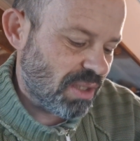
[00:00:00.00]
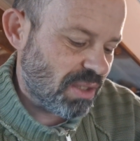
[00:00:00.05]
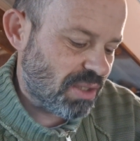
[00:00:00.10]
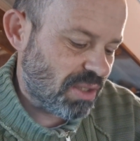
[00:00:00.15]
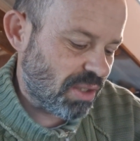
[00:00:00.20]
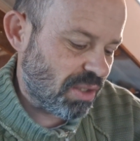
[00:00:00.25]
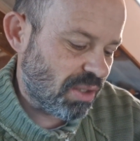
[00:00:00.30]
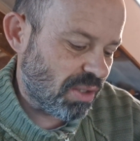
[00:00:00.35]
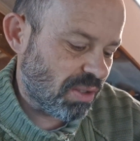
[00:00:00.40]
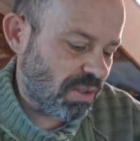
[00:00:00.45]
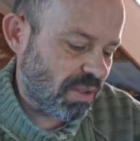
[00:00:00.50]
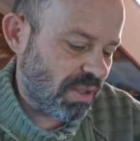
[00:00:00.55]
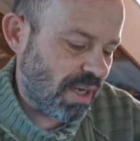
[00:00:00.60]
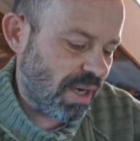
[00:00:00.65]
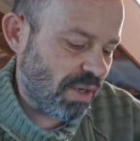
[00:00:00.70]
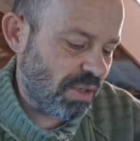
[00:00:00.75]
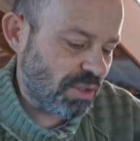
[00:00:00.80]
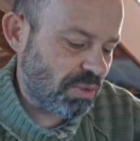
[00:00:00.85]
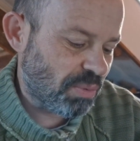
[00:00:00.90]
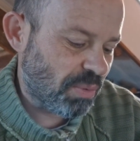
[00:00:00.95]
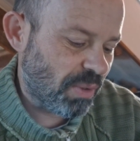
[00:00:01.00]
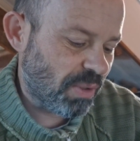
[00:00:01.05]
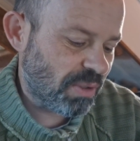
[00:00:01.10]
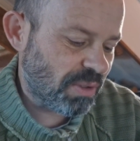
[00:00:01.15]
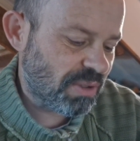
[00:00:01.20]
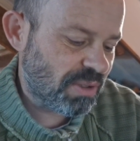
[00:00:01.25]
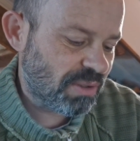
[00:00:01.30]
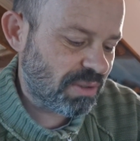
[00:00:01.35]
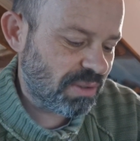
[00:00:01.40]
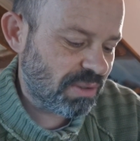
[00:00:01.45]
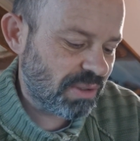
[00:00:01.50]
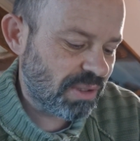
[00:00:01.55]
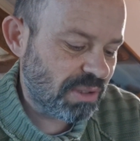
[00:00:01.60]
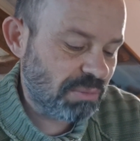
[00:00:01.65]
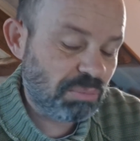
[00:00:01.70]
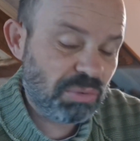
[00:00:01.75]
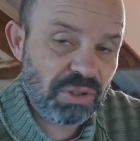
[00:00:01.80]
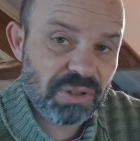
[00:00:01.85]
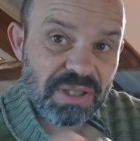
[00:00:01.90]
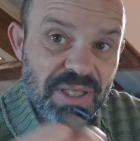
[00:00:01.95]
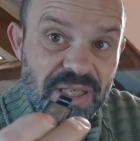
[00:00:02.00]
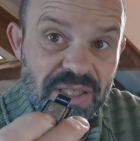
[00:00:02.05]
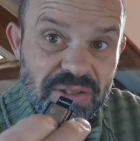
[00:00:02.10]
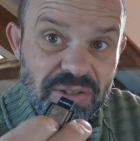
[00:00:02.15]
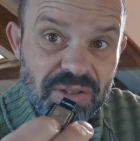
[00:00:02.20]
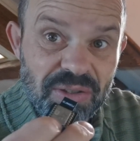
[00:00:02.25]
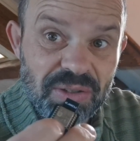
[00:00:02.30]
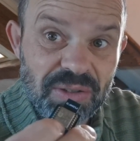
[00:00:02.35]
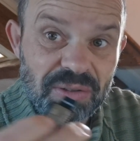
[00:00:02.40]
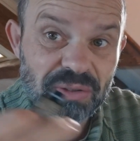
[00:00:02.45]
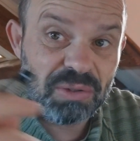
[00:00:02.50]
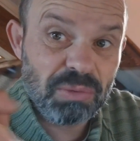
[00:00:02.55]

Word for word: so how it works it broadcasts uh,